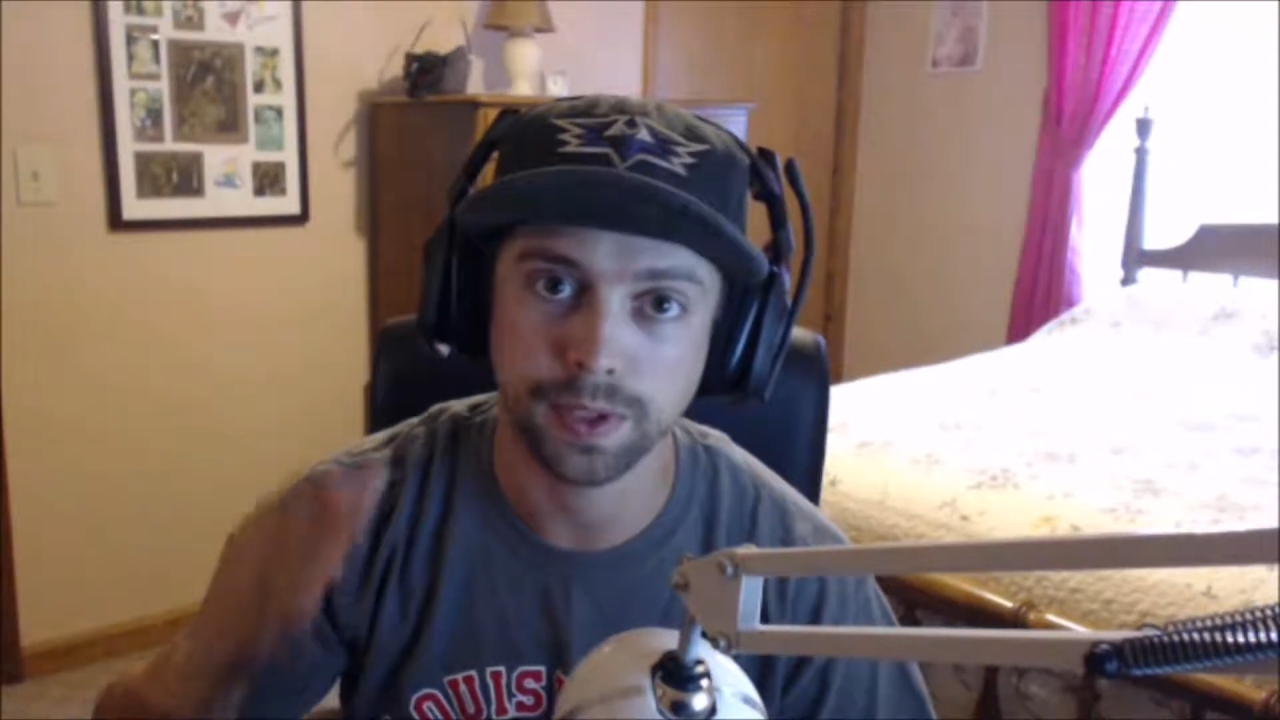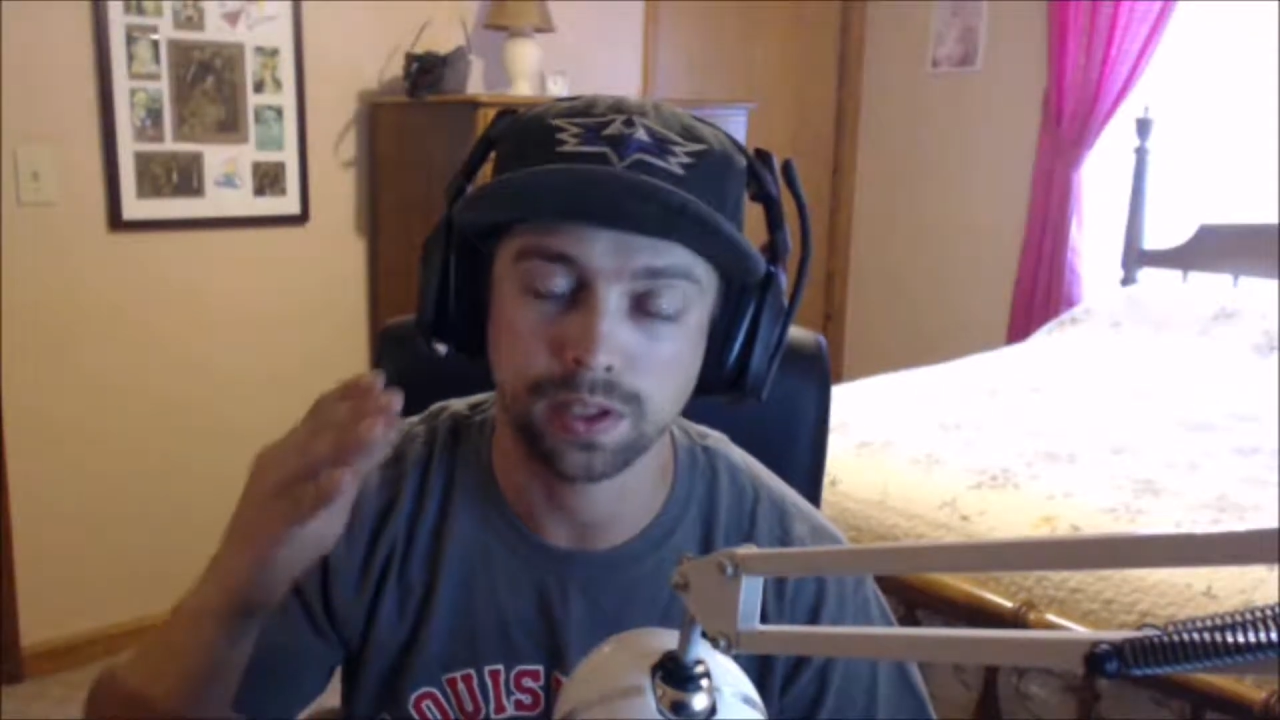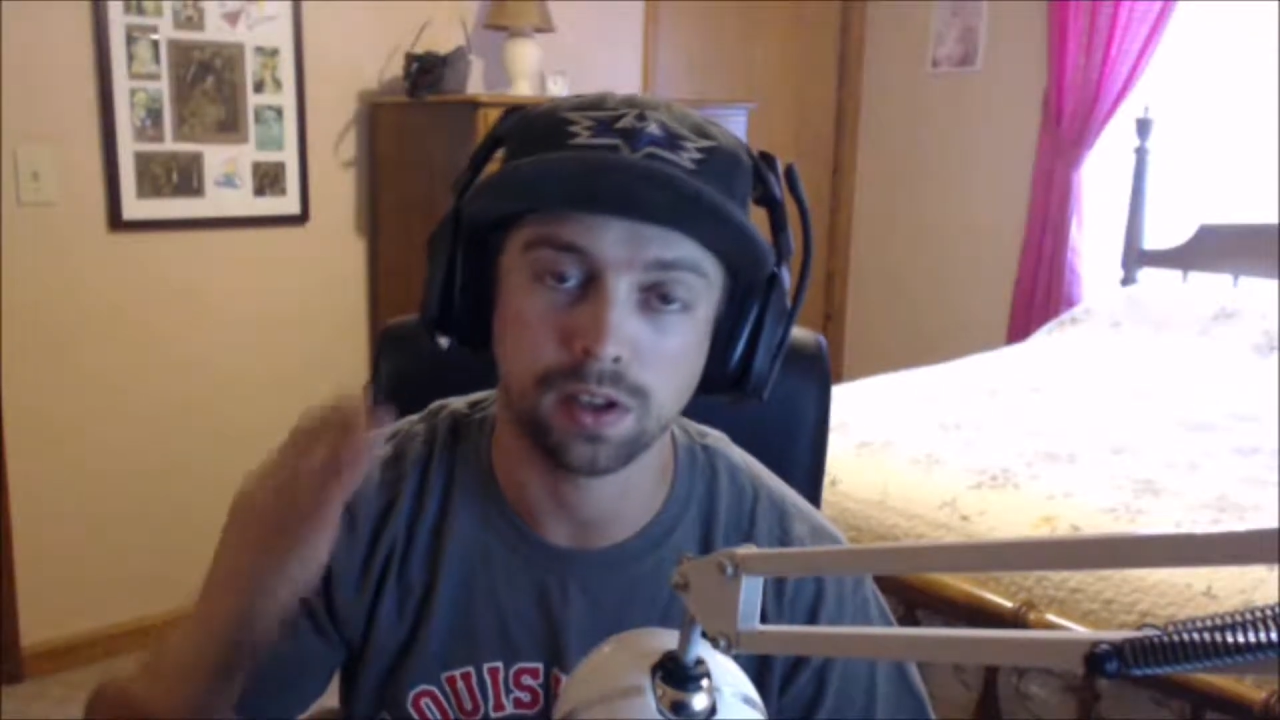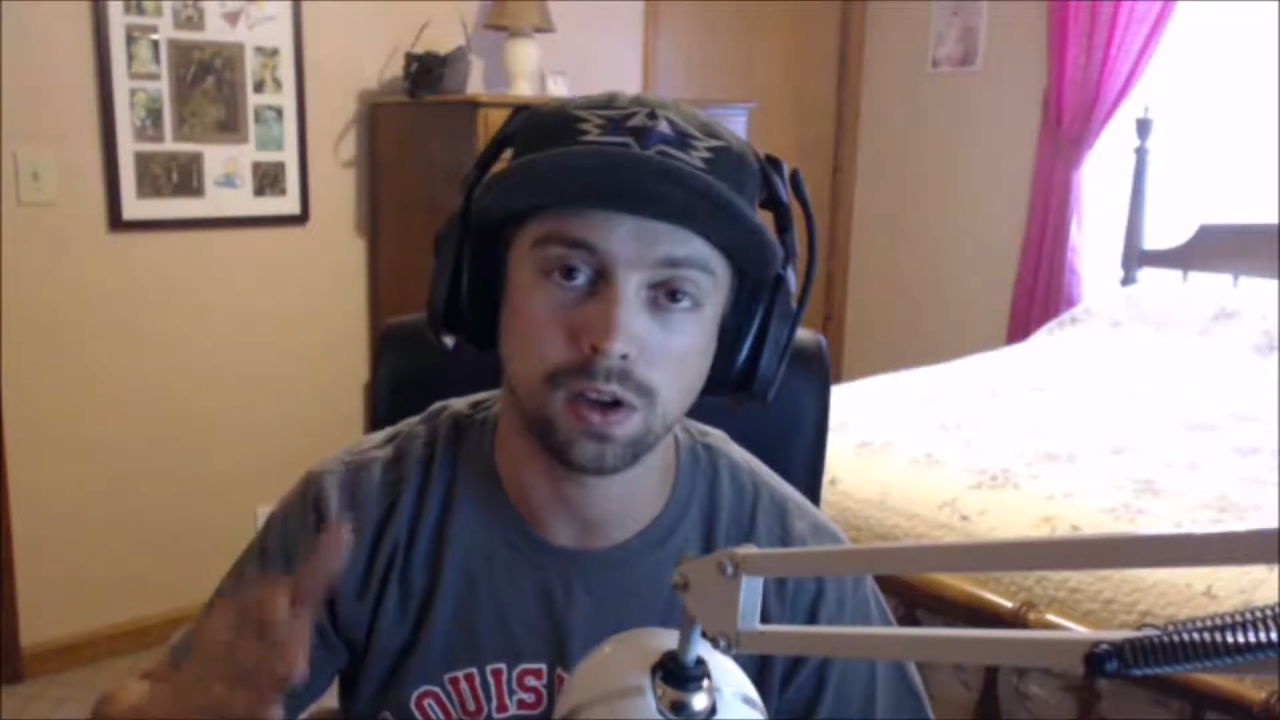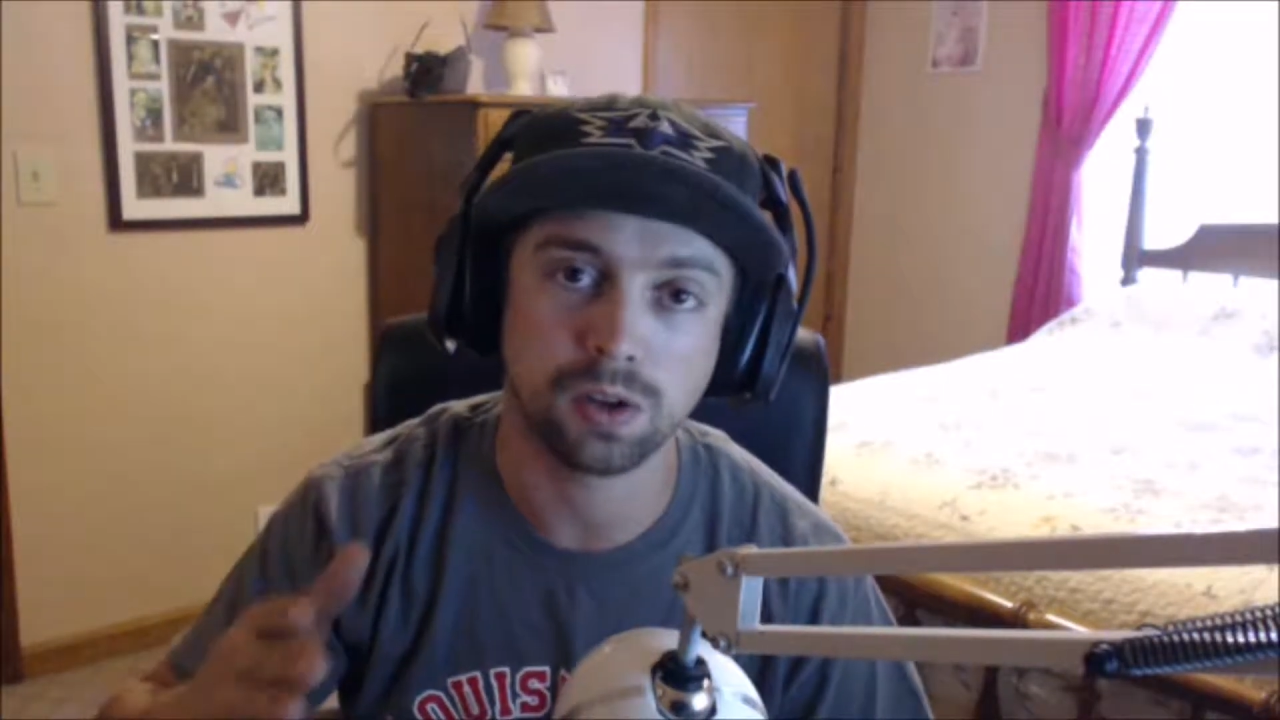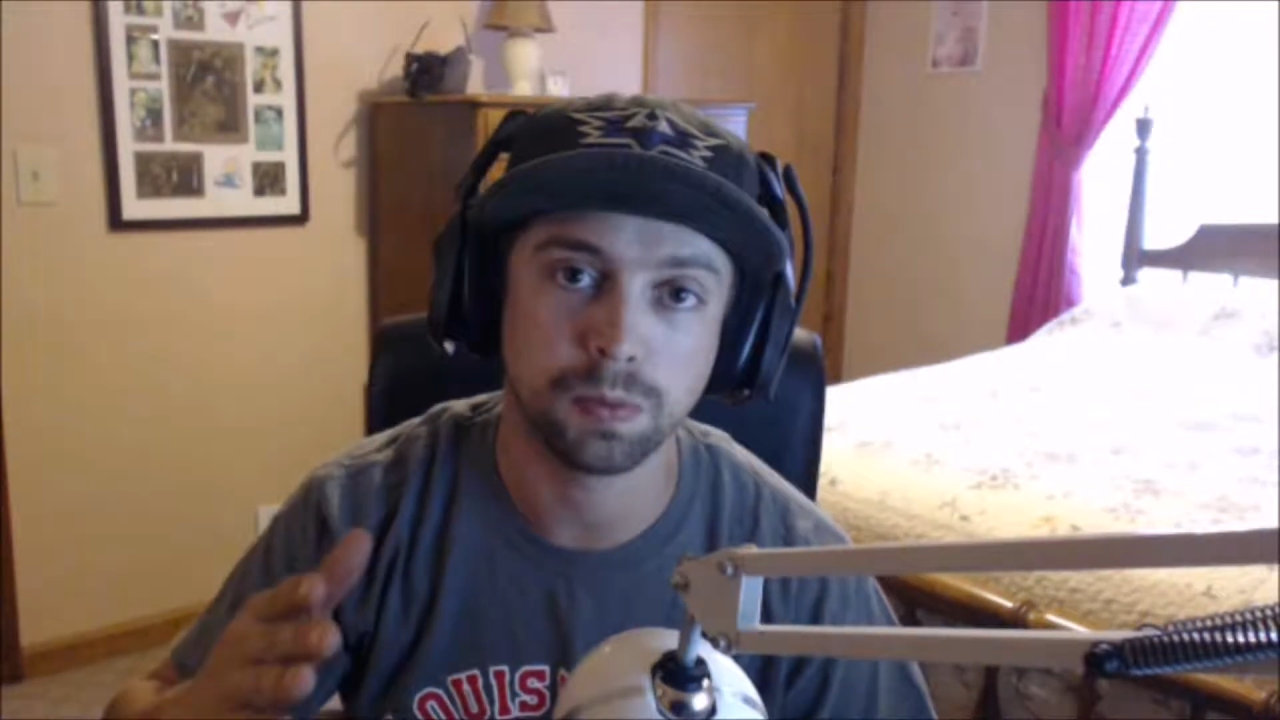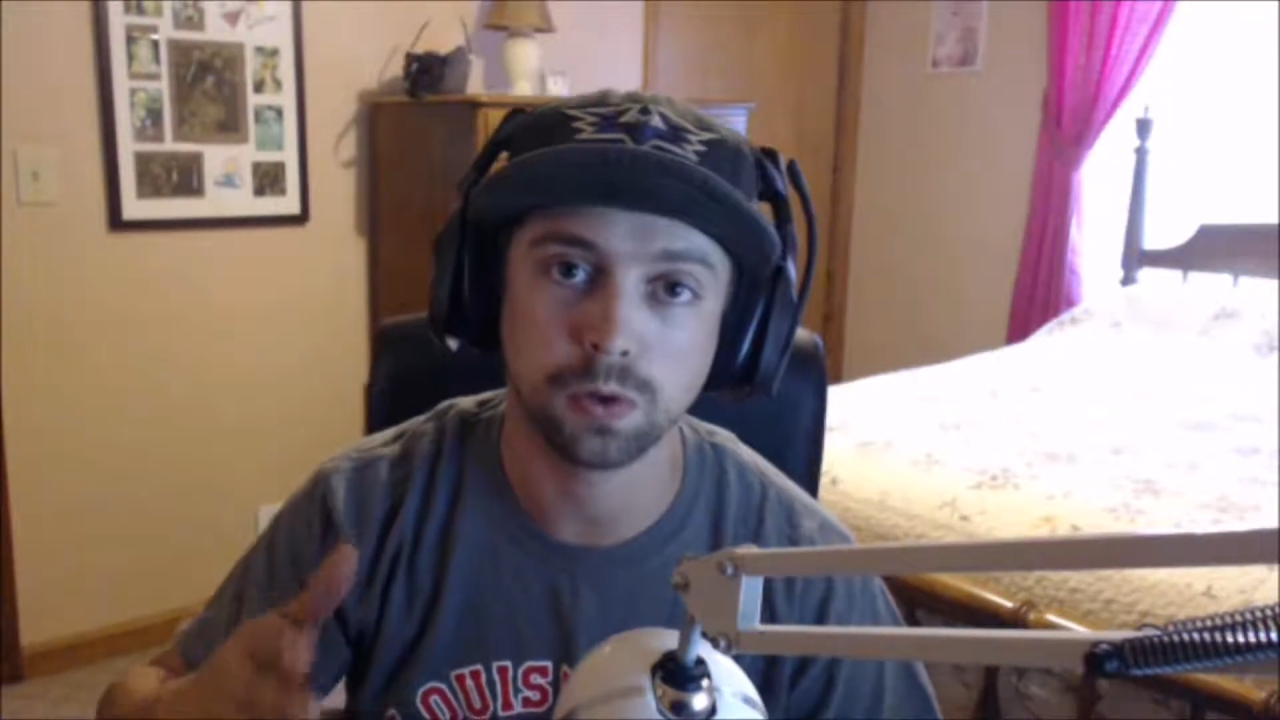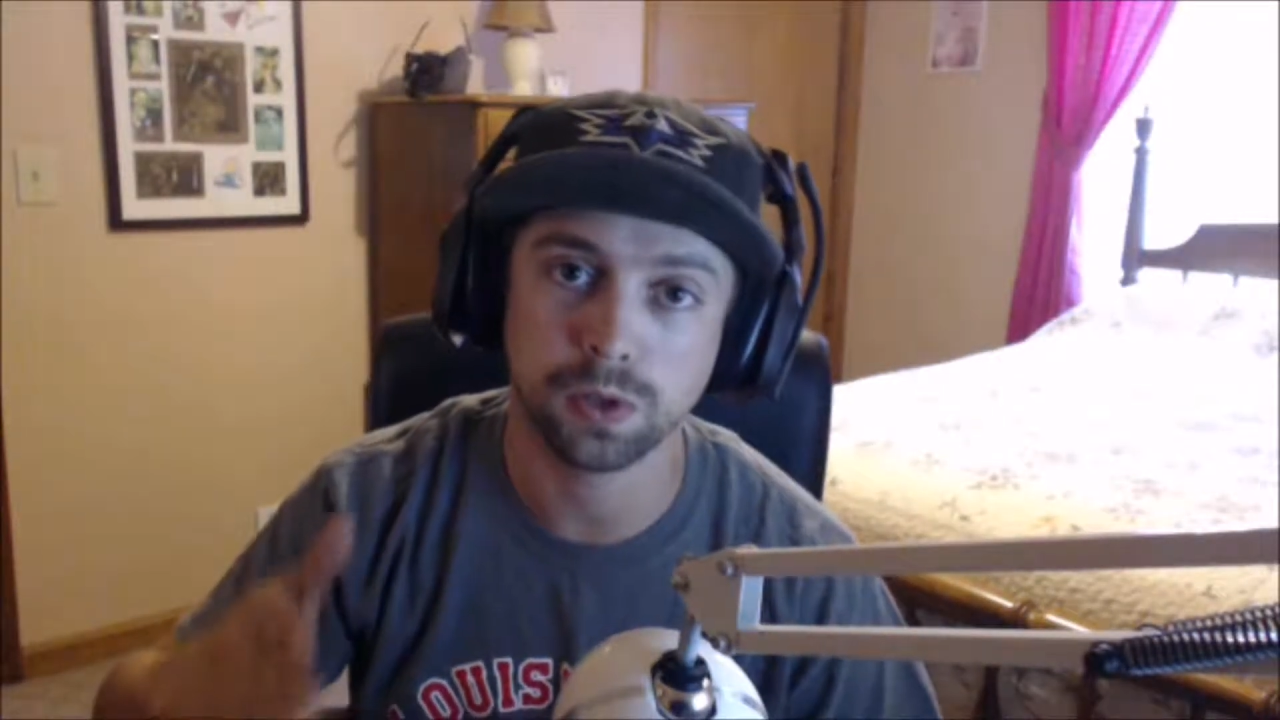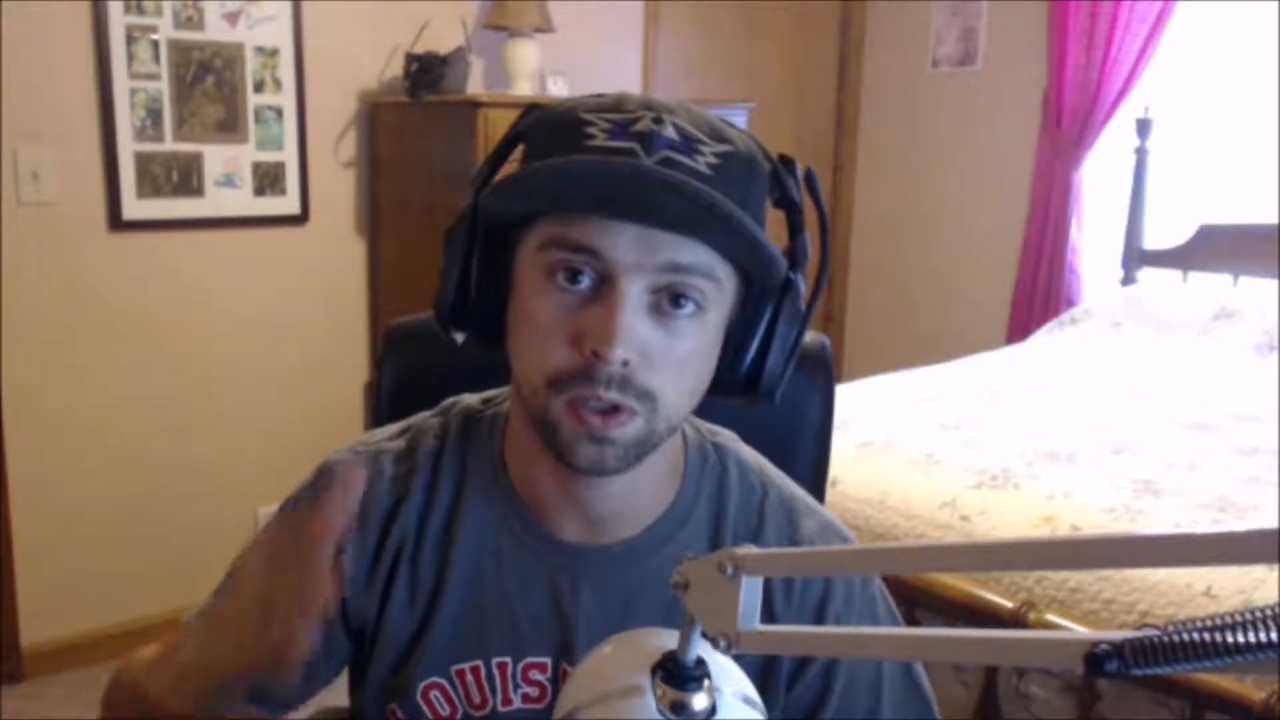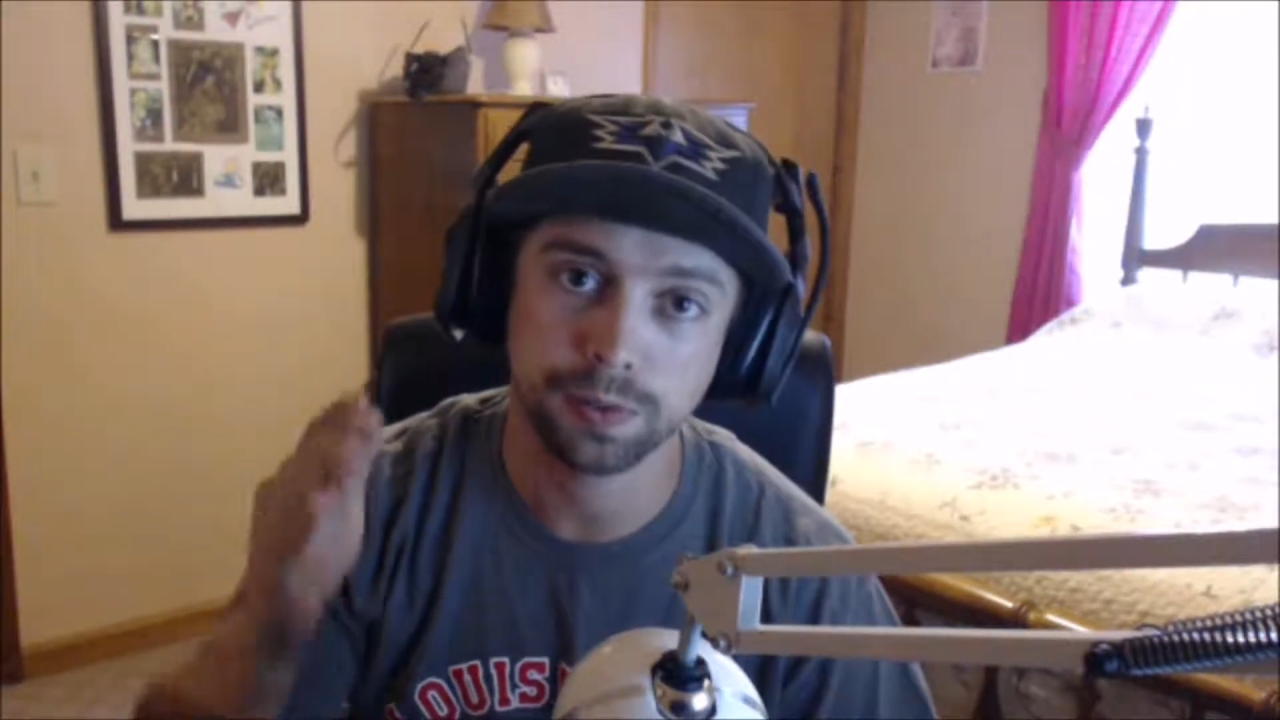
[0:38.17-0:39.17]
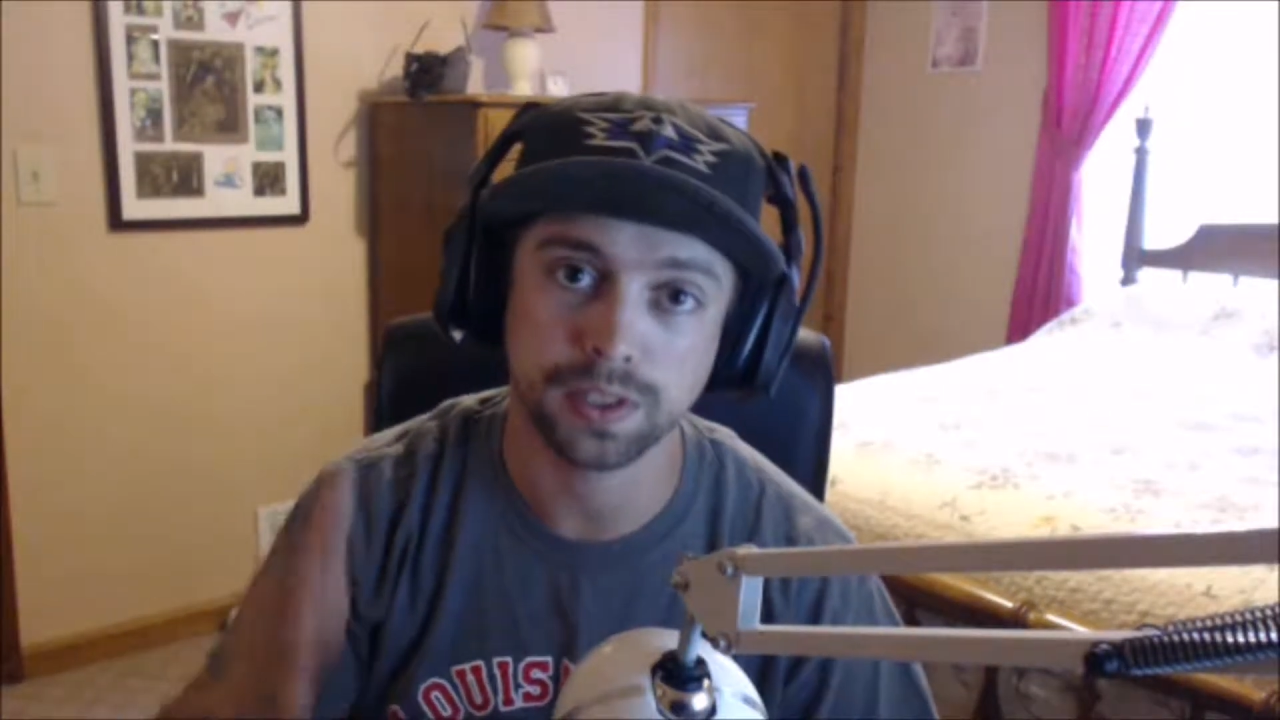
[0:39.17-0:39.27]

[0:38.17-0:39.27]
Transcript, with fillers: It's a longbow clip.